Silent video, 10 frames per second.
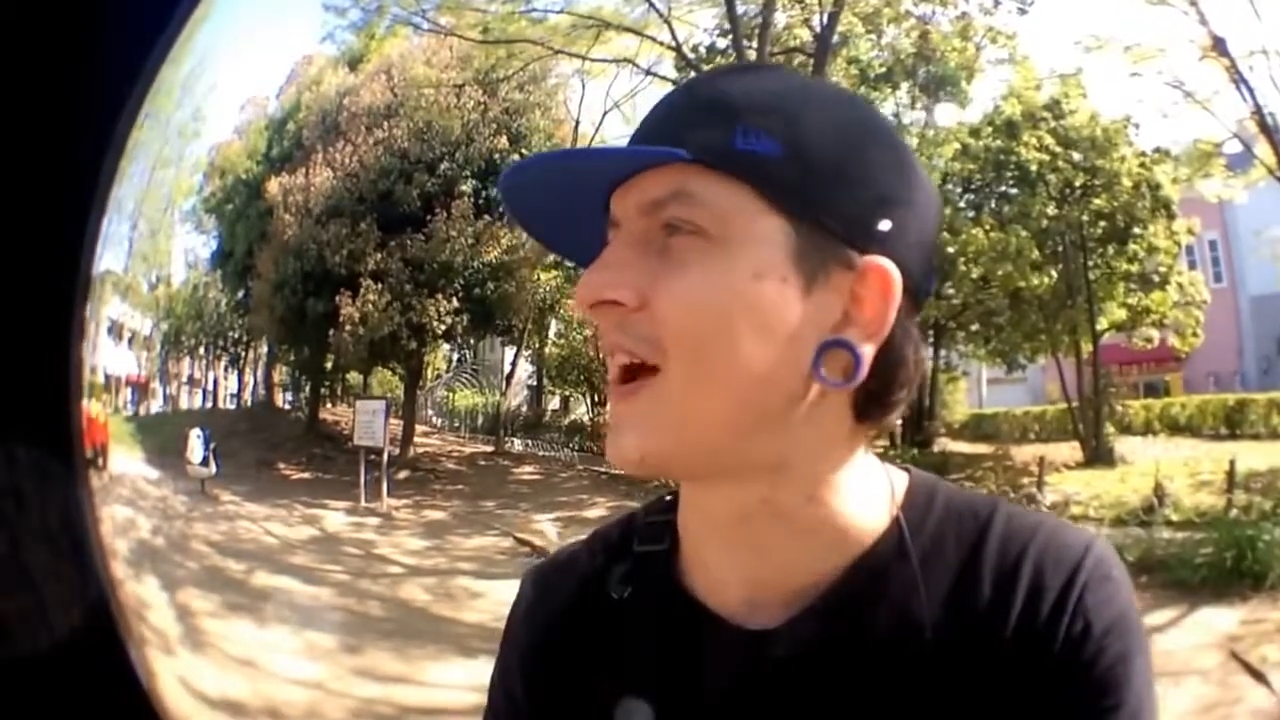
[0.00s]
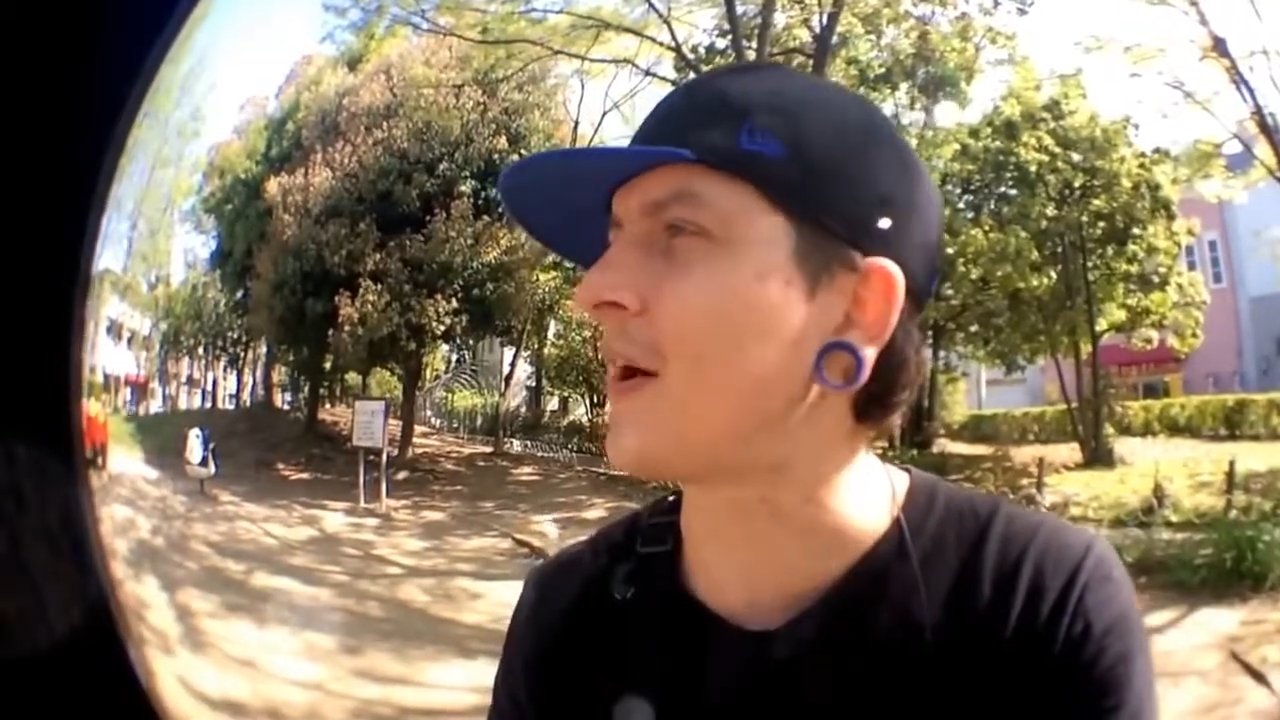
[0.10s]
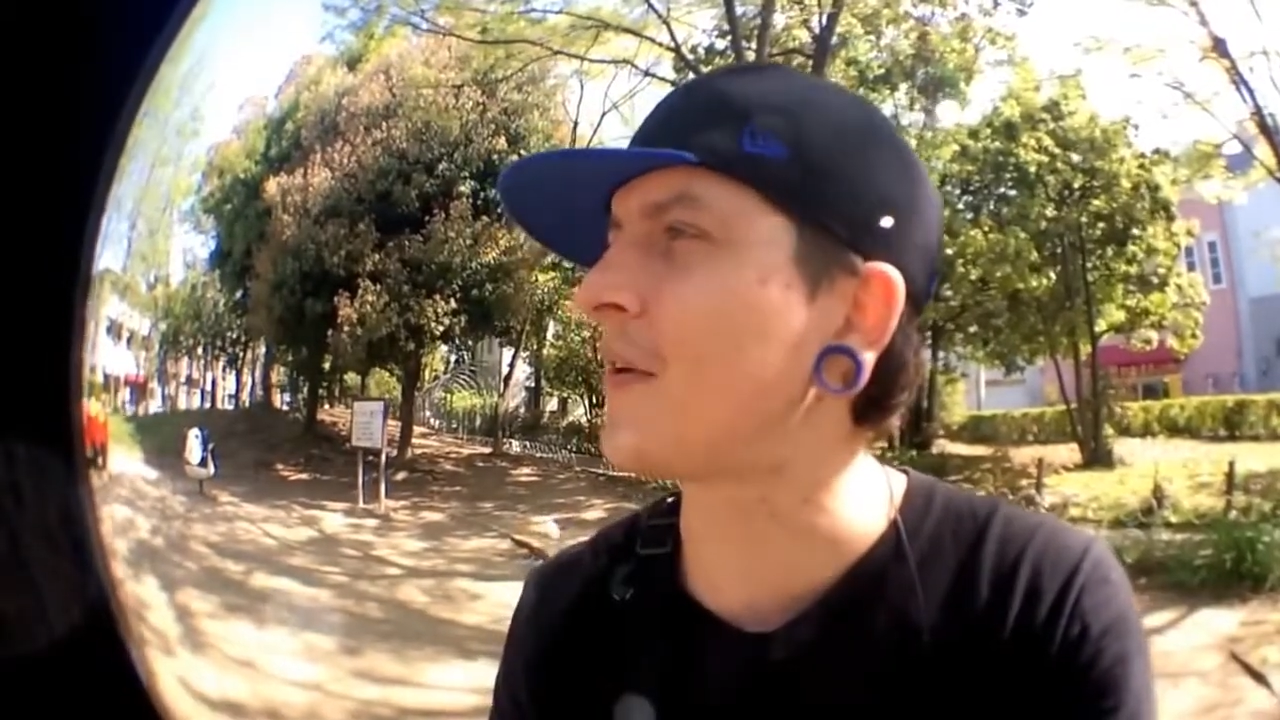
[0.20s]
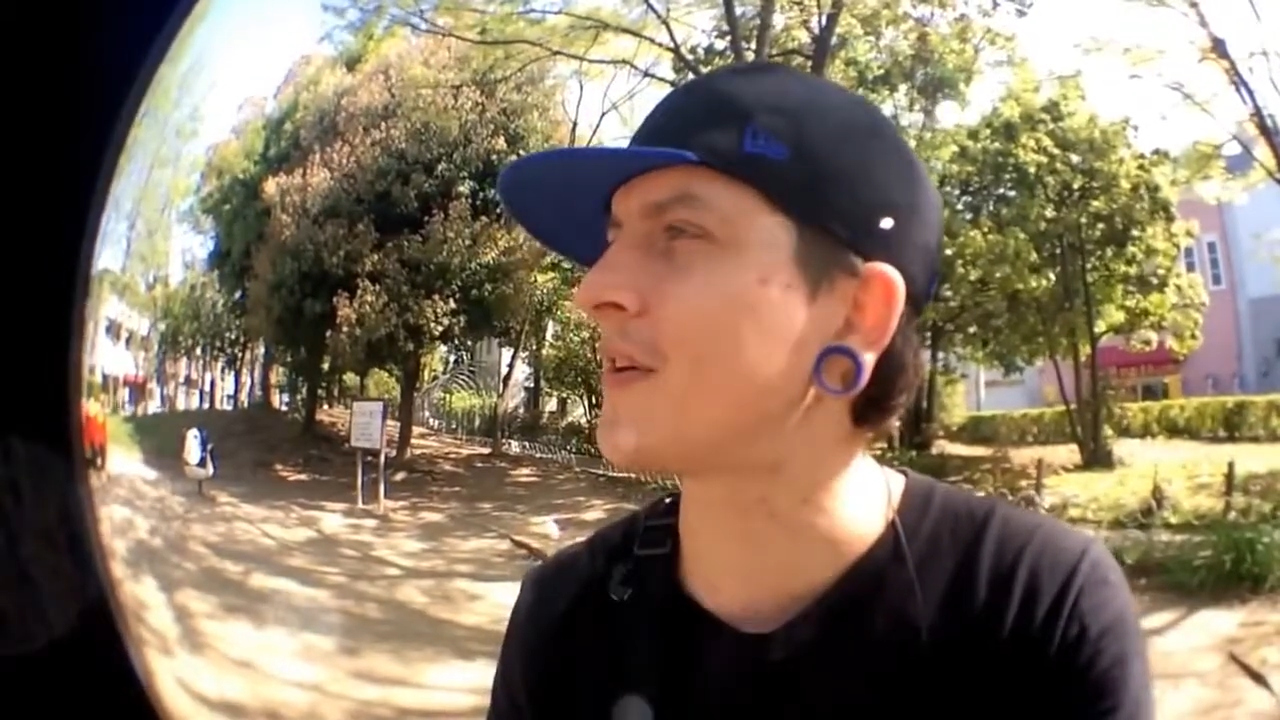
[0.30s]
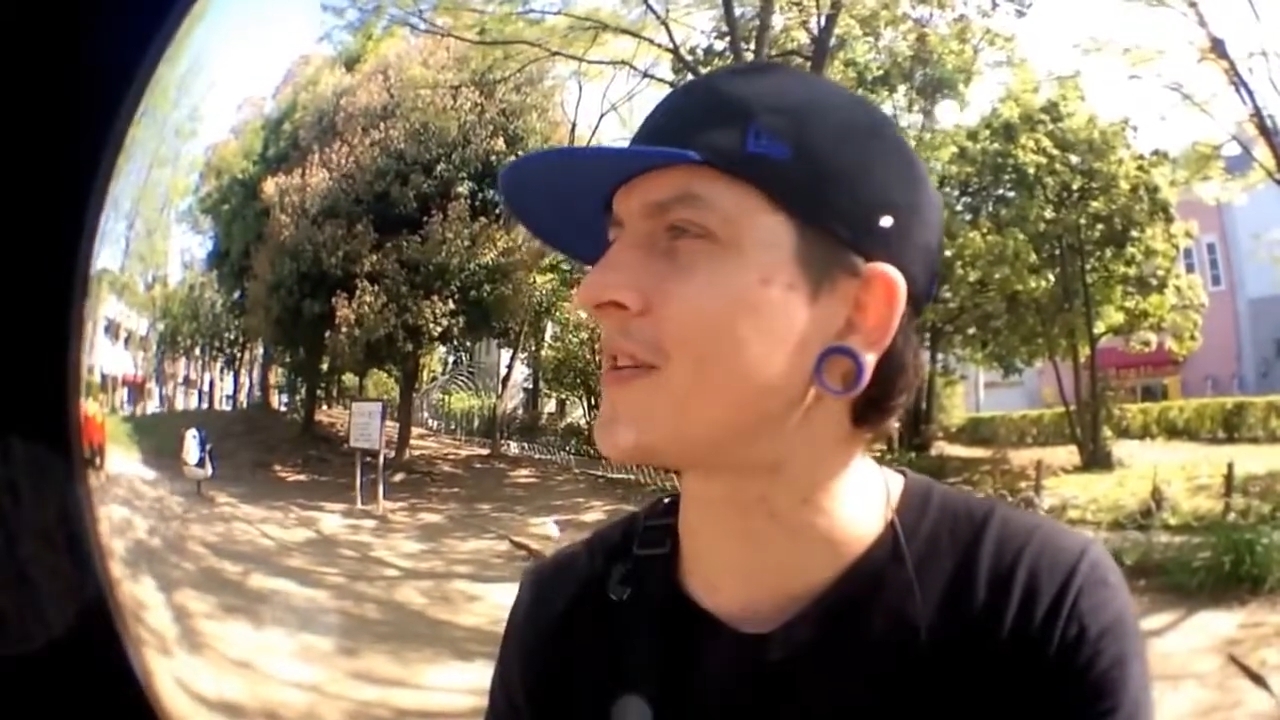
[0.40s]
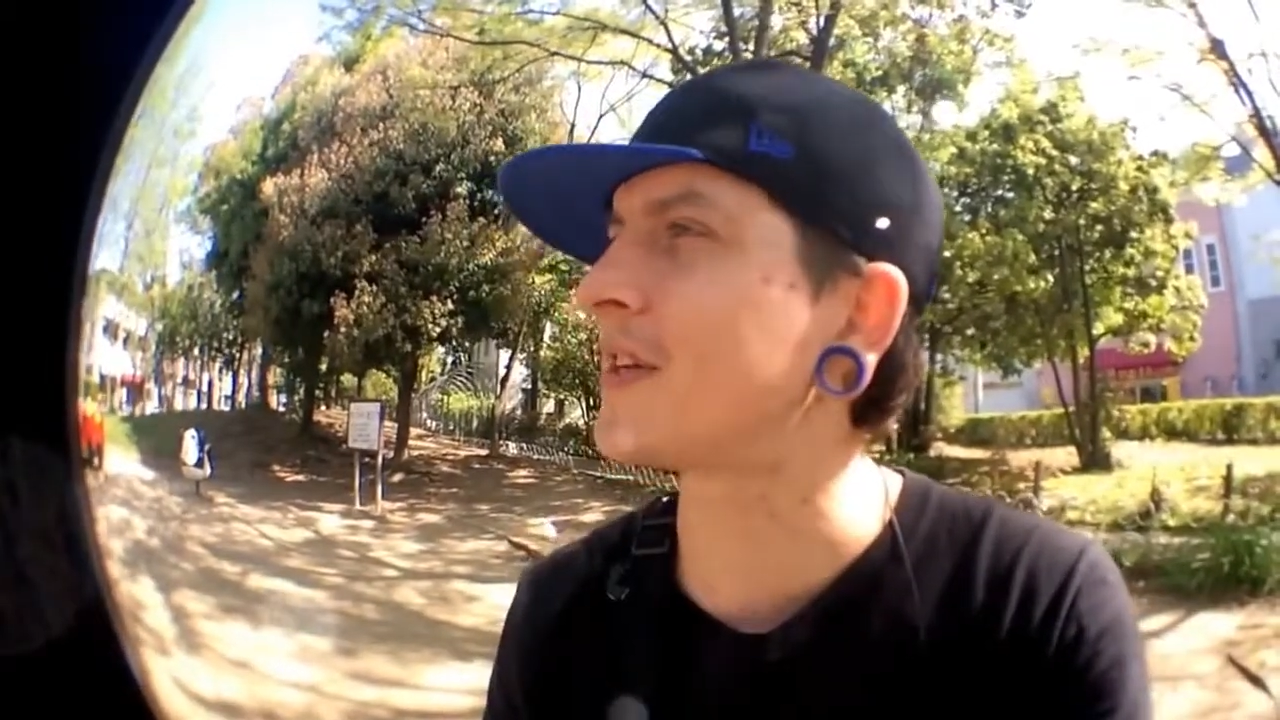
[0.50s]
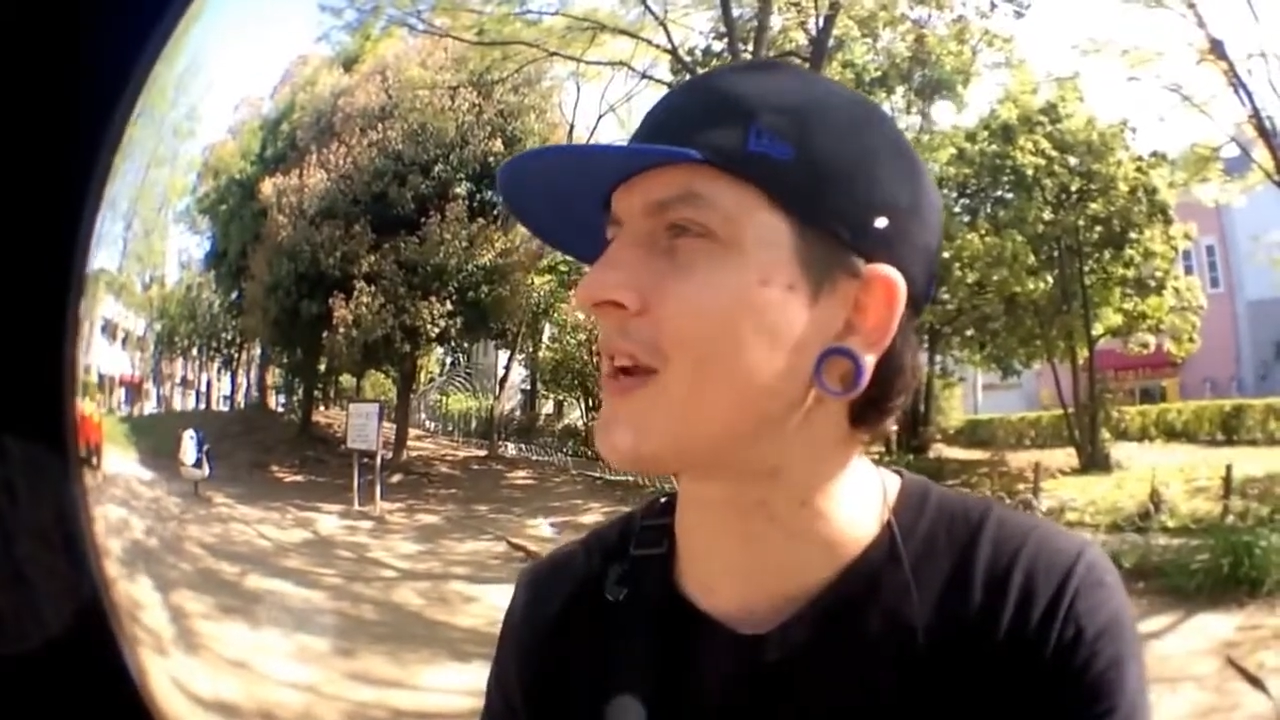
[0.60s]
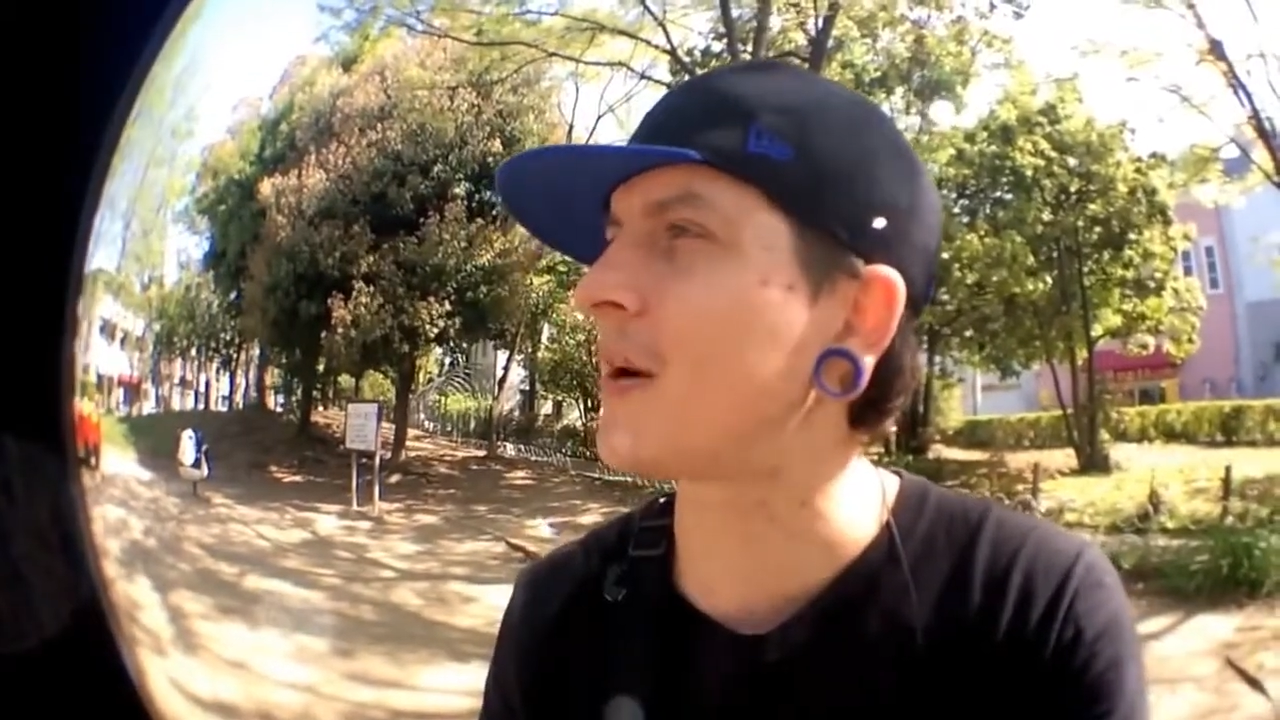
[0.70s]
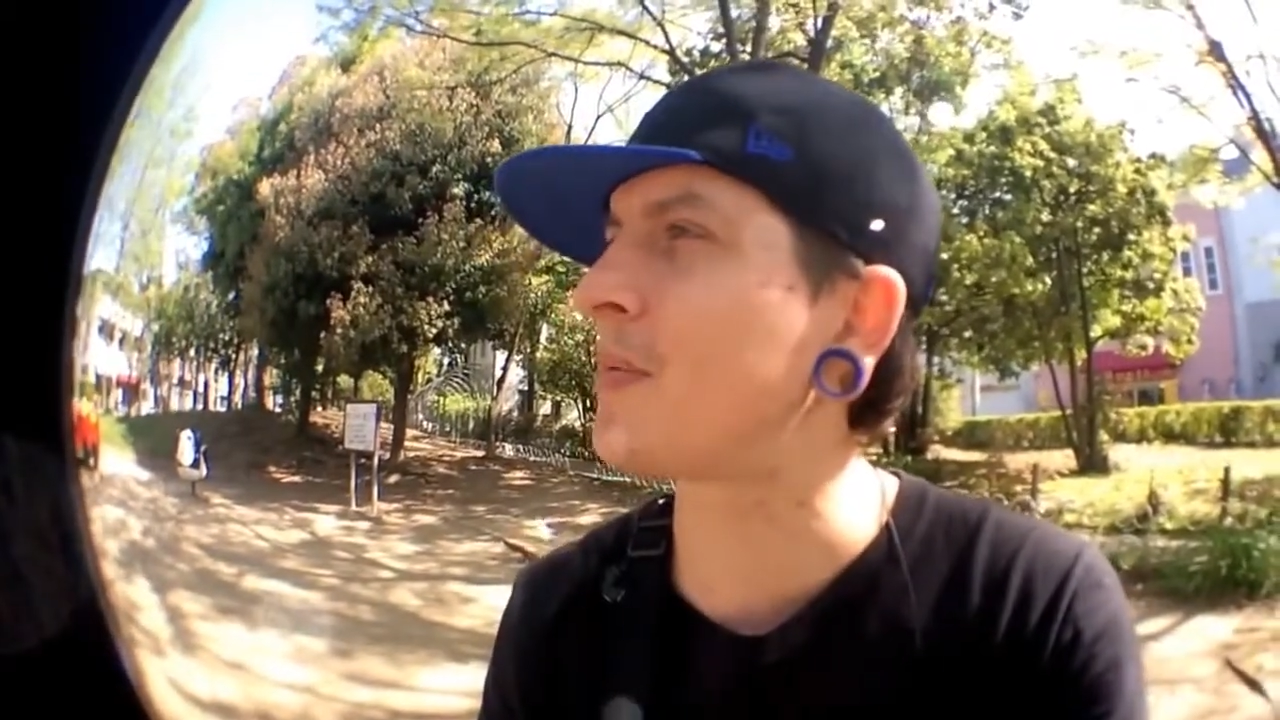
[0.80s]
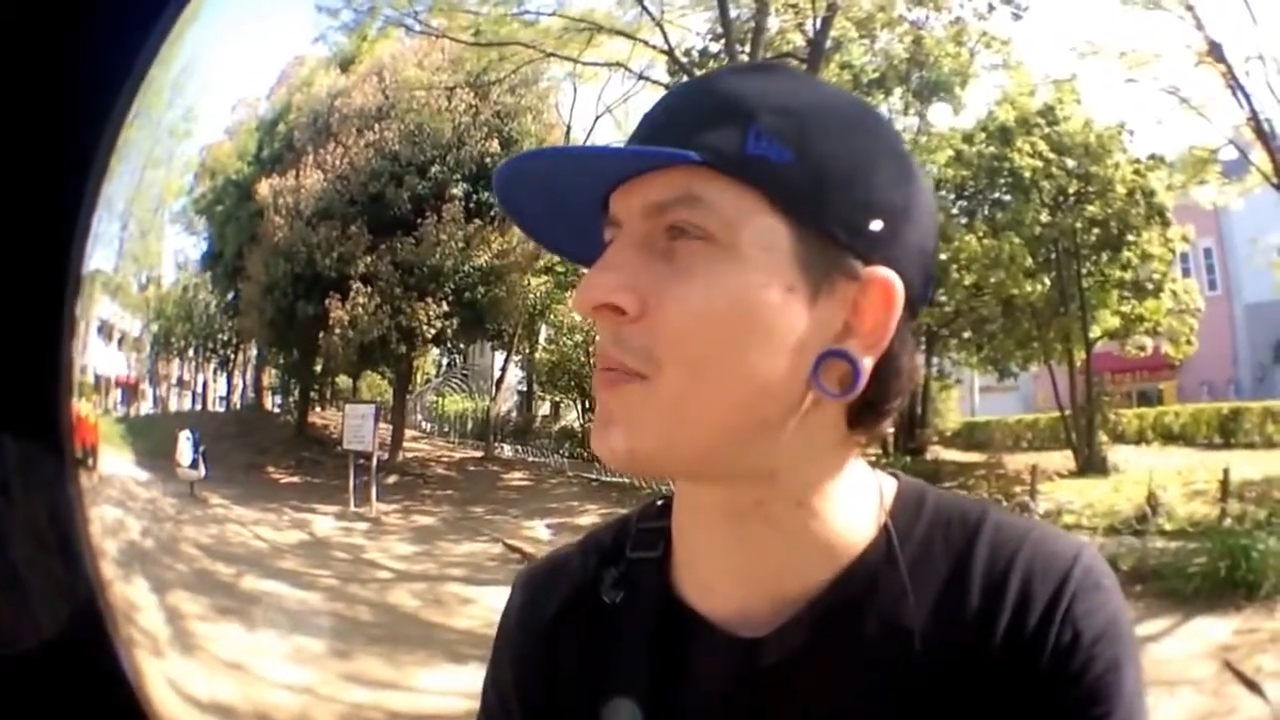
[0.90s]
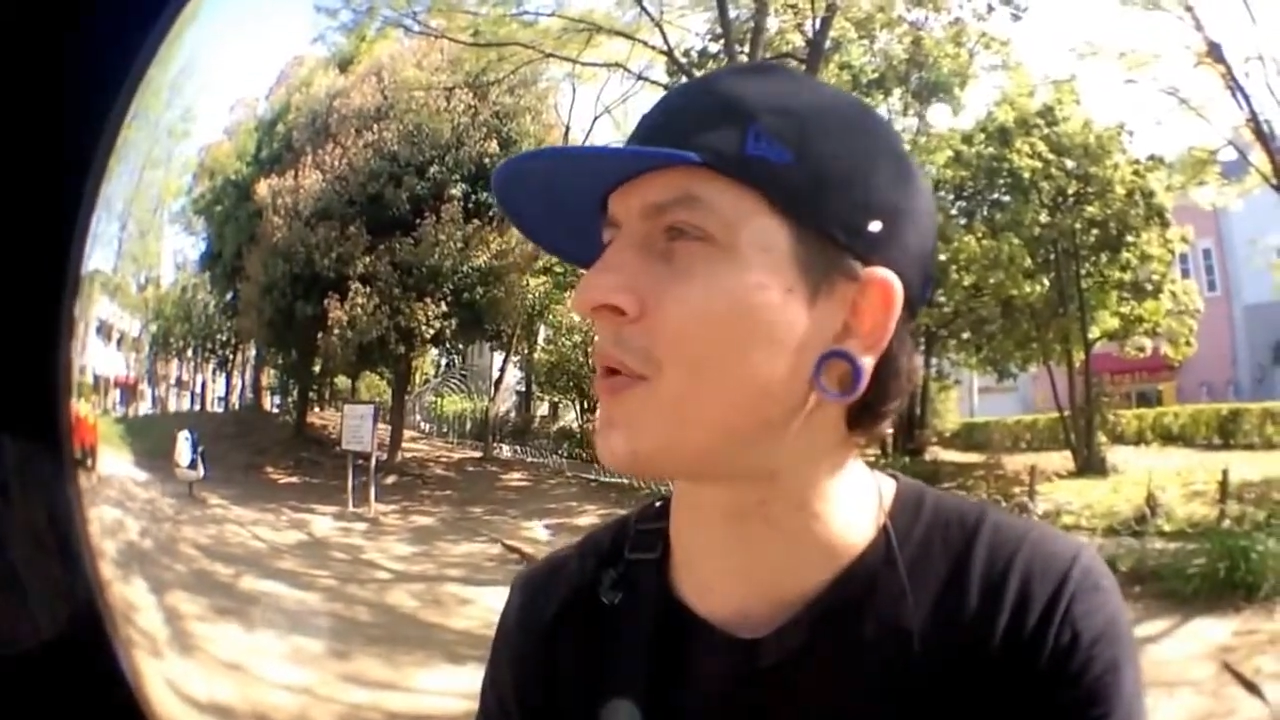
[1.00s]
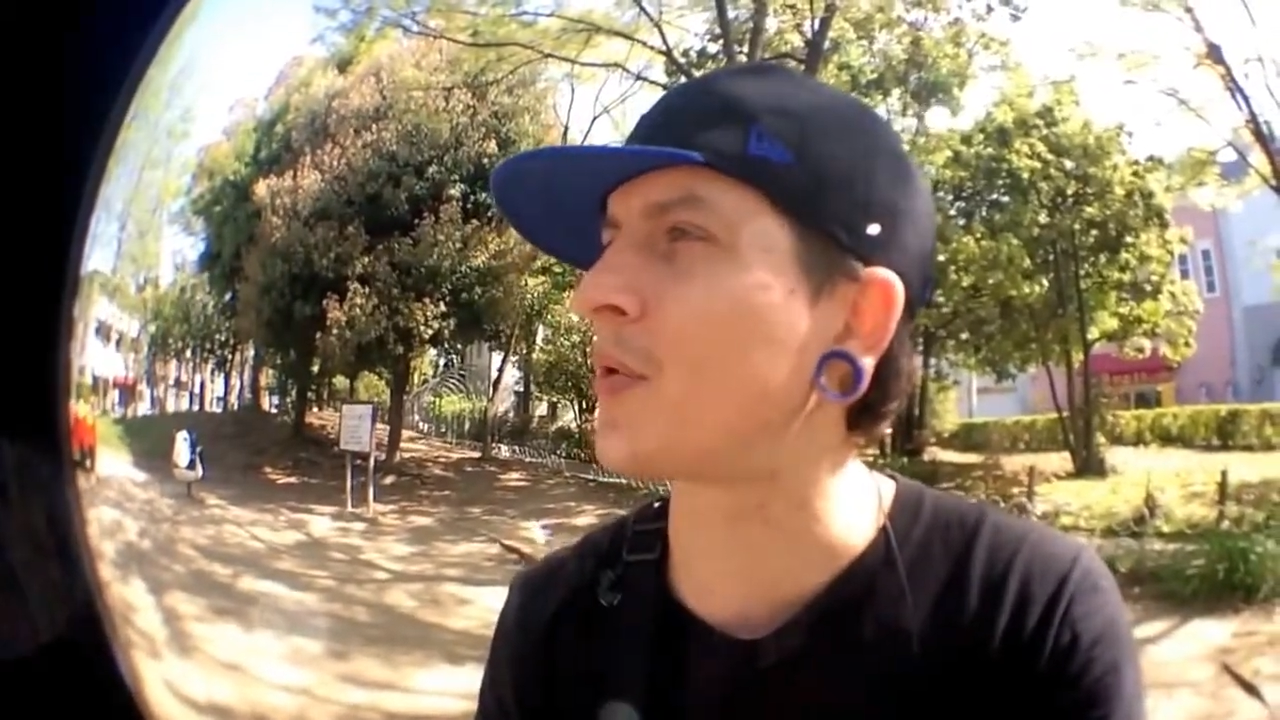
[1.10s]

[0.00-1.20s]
understand how people